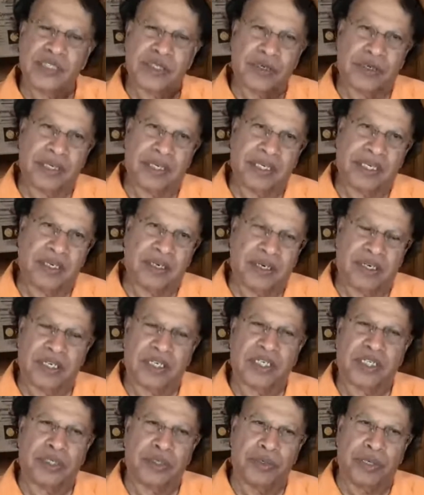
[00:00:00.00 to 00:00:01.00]
So in
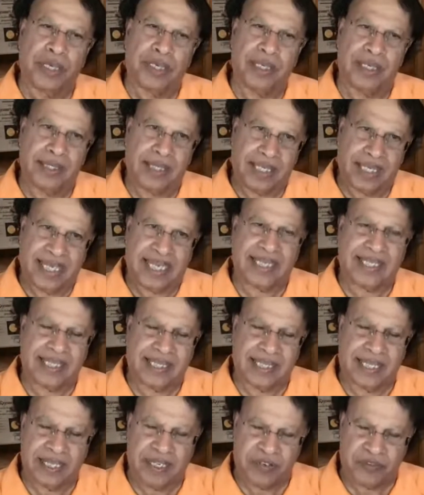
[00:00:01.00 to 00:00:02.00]
order to
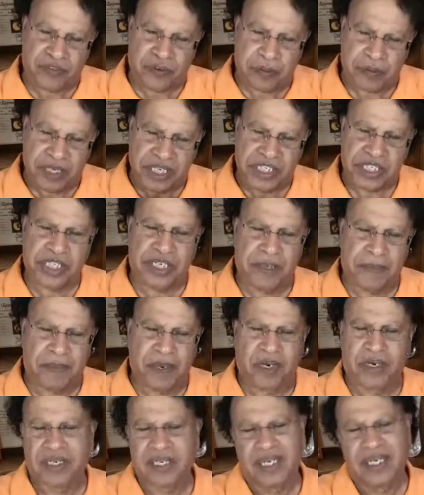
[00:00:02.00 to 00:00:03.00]
get the information
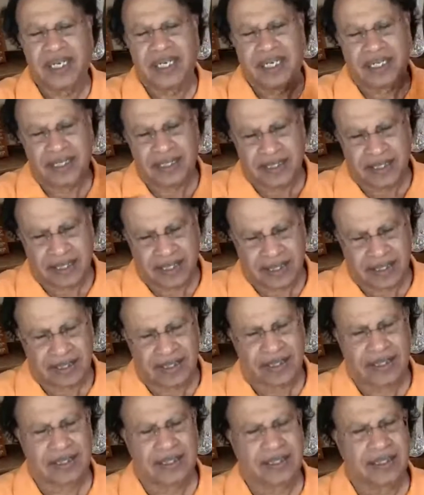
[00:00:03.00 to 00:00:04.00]
about
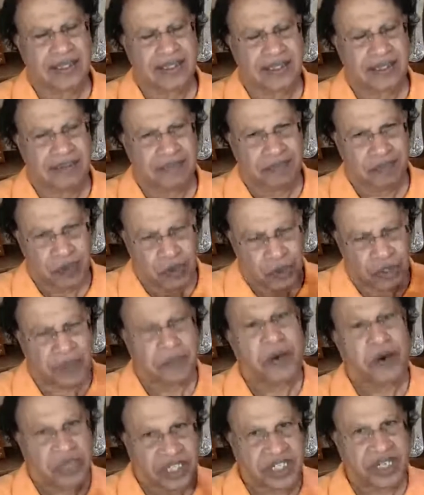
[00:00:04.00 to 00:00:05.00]
the more
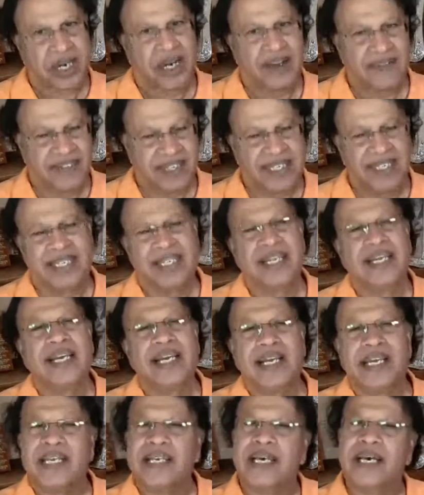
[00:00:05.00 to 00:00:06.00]
about gravity,
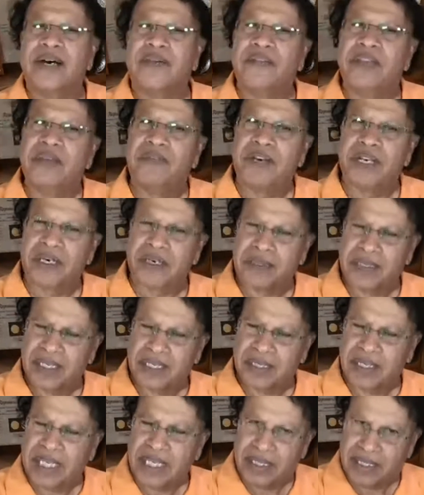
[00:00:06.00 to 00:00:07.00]
we were
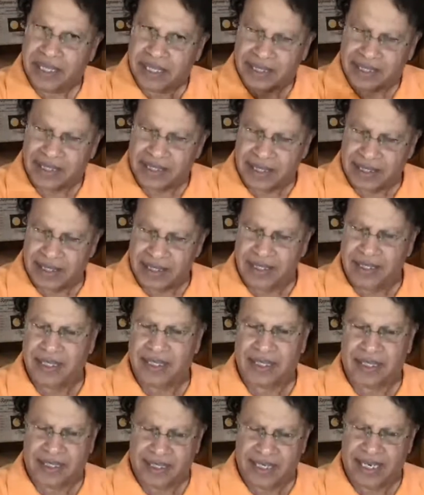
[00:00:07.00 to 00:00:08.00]
at
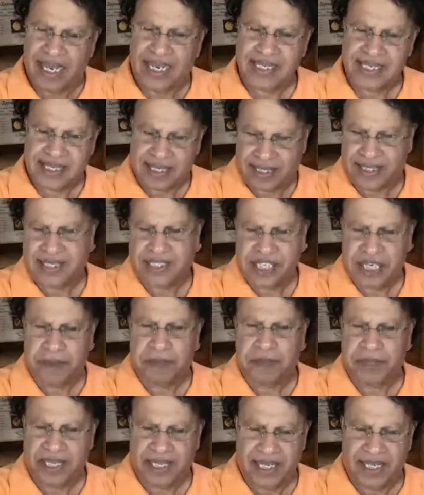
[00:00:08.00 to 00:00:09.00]
NASA,
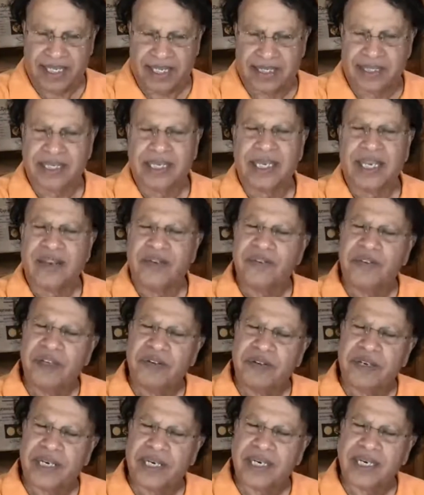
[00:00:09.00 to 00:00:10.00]
JPL,
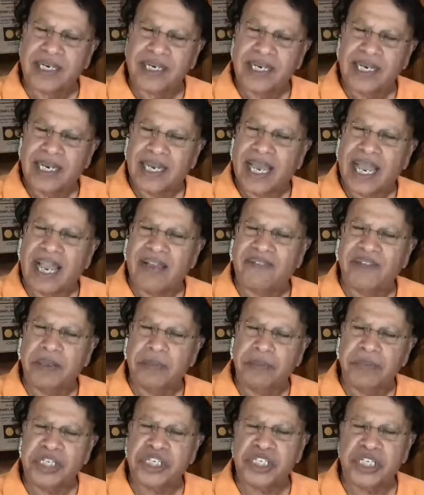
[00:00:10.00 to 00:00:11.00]
we were
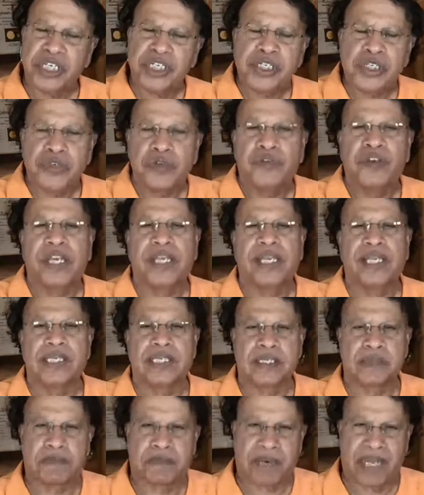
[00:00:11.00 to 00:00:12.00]
having missions to
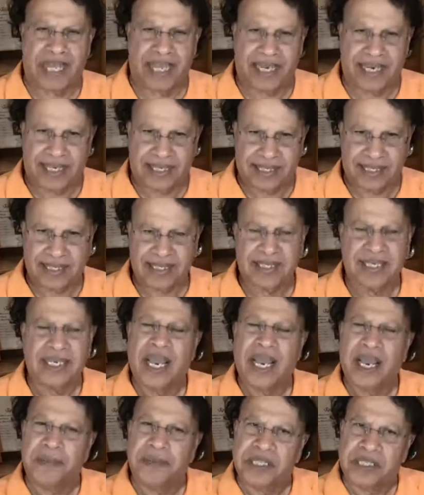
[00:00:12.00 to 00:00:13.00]
various planets.
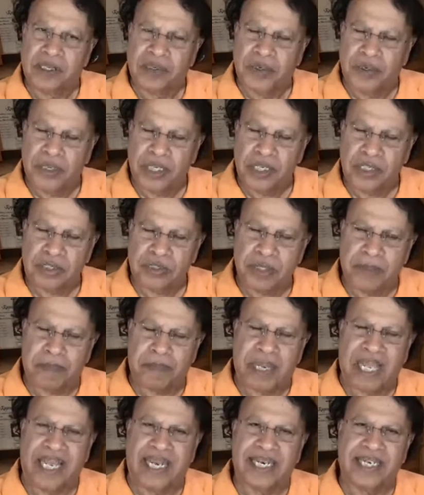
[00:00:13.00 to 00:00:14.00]
I mean, going to the
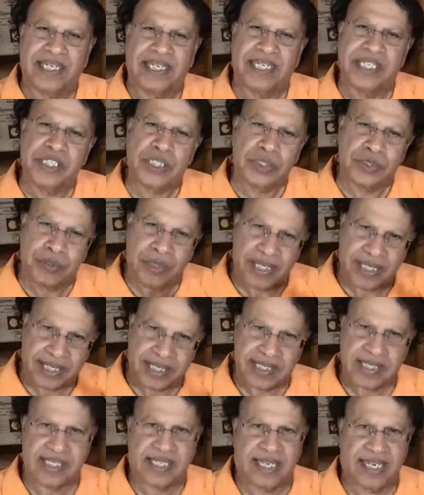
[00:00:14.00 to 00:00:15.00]
planet is to
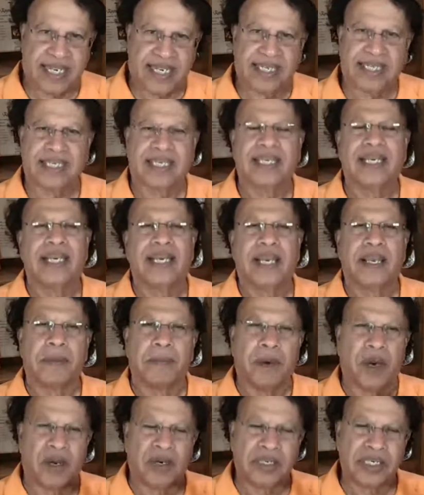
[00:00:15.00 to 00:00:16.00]
understand
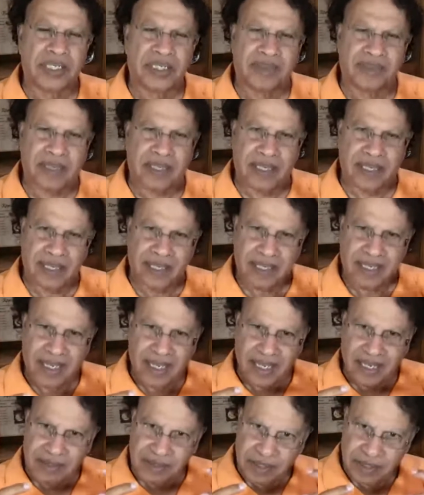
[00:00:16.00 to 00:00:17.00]
about
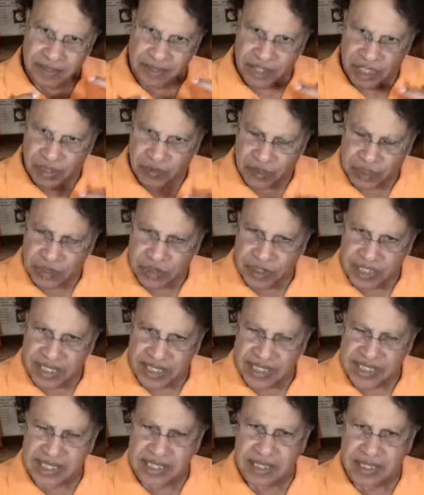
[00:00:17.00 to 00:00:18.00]
even though
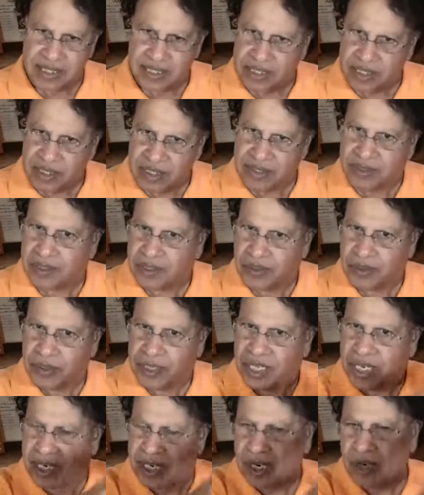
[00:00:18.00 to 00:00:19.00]
it is
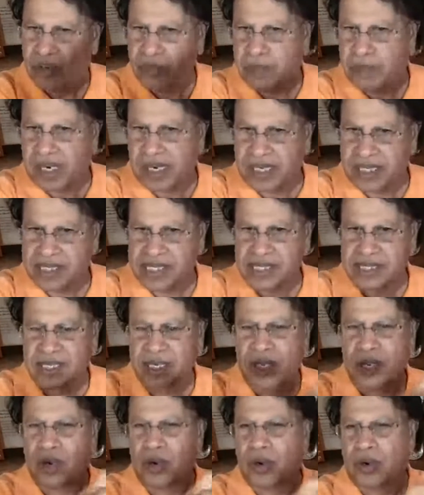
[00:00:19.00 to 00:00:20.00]
going around Mars
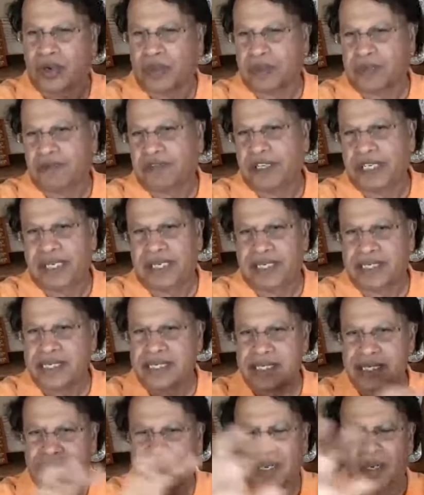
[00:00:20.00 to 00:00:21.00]
or
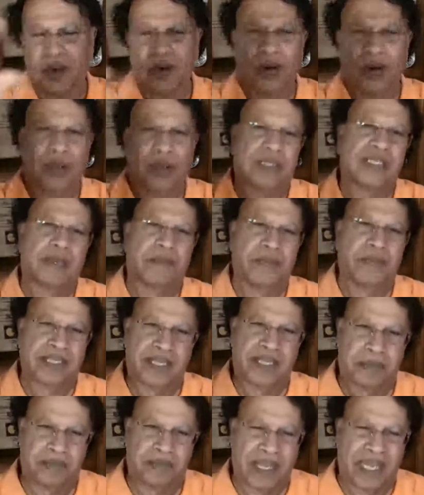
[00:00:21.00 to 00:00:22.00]
Venus or some
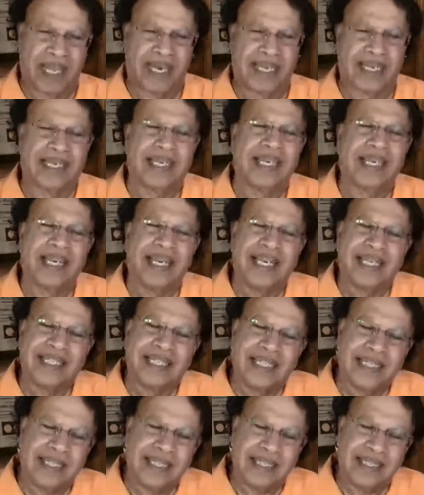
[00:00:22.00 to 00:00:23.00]
other planet,
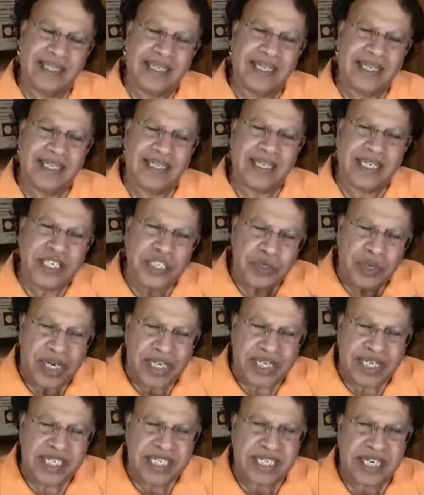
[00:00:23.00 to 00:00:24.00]
it is to
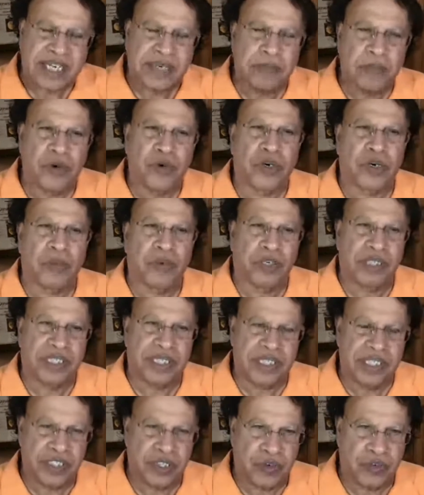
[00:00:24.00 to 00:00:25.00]
understand more about
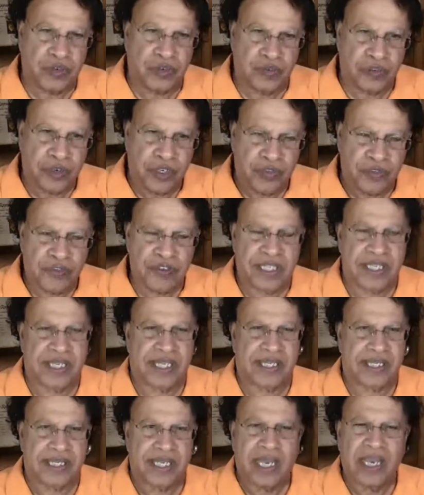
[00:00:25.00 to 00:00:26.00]
the
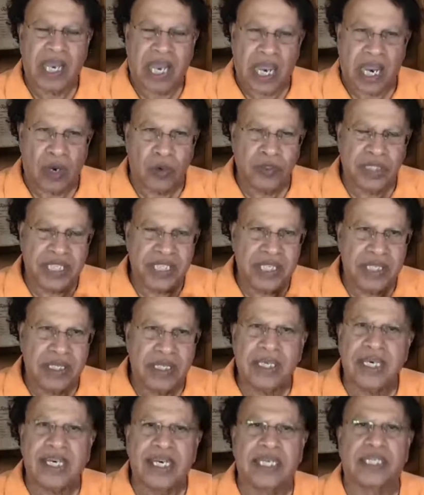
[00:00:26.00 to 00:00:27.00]
geophysics, how the
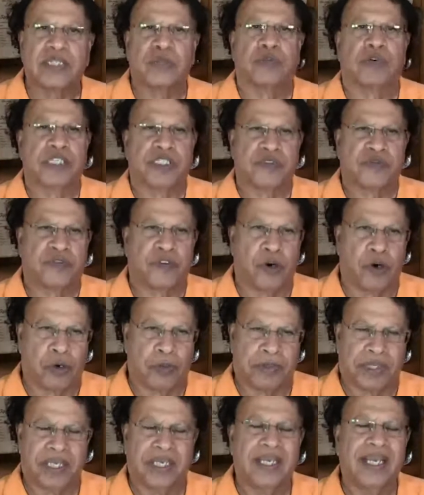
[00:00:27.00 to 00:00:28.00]
Earth was
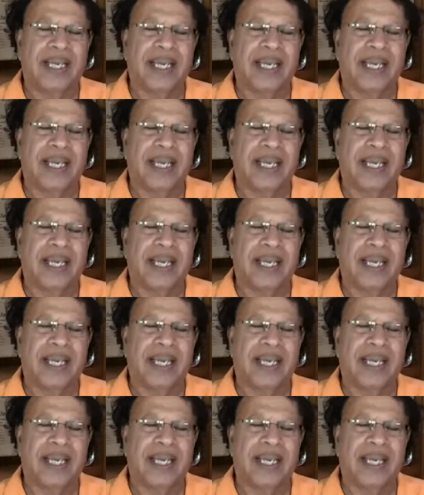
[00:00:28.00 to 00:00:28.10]
formed.